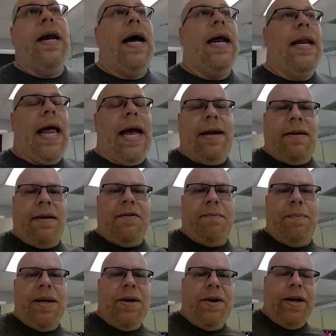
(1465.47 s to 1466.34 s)
I like this
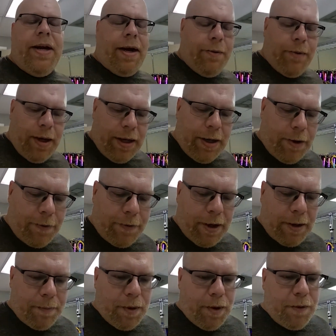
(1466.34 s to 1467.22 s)
building. I really don't
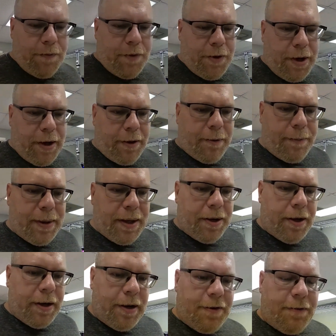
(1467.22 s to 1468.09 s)
want to move to another
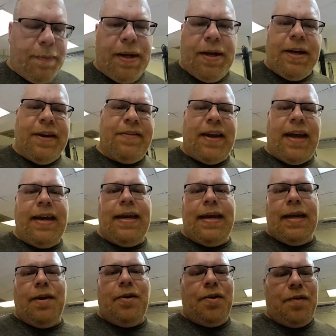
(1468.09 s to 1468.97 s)
building. This building's
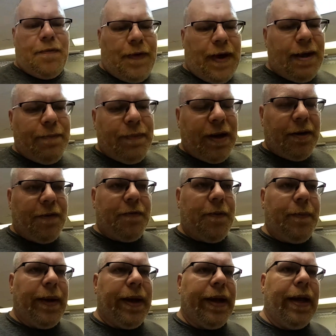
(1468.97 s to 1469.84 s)
ideal. It's 5 minutes
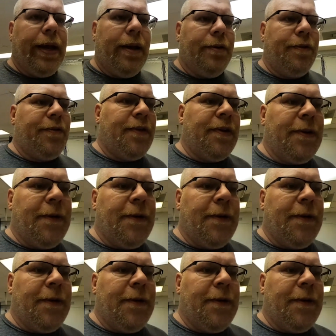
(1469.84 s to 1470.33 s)
from my house.